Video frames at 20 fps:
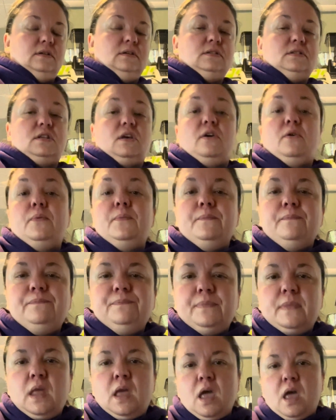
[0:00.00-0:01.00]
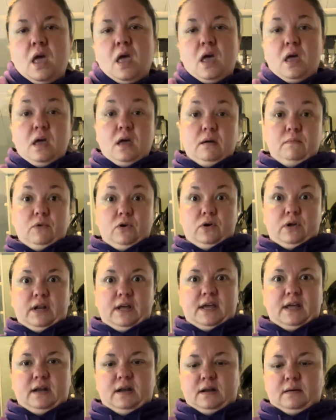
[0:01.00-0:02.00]
so I'm going
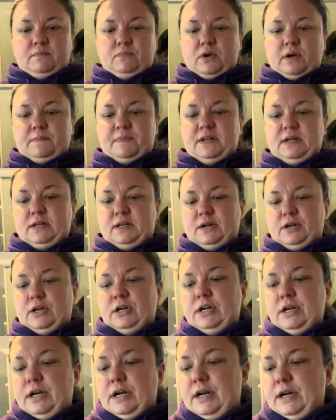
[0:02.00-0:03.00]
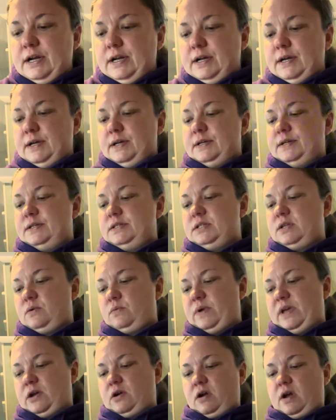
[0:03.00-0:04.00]
ahead and I'm prepping dinner. So
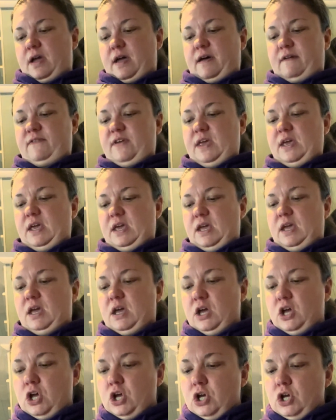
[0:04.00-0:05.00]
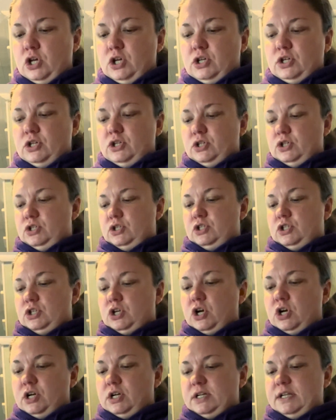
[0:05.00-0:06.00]
we are having
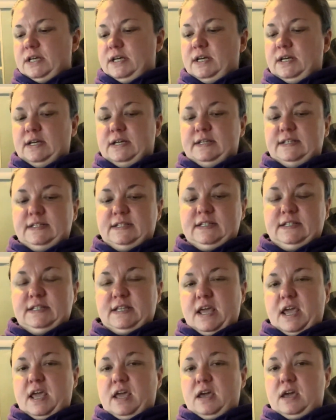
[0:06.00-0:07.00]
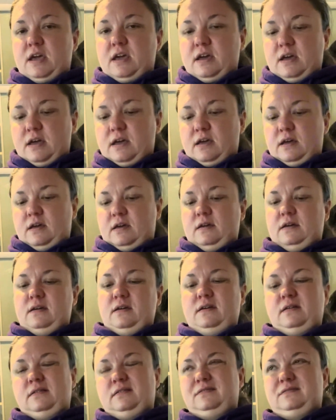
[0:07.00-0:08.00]
skirt steak,
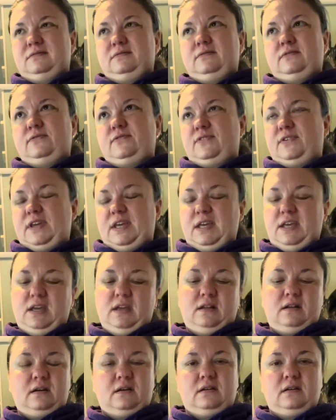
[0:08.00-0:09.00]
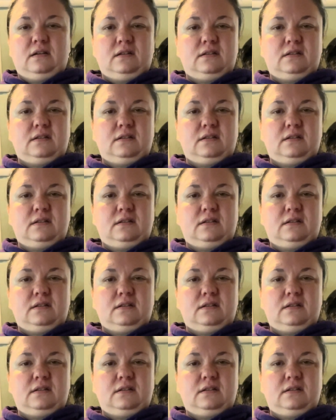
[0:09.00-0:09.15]
fajita,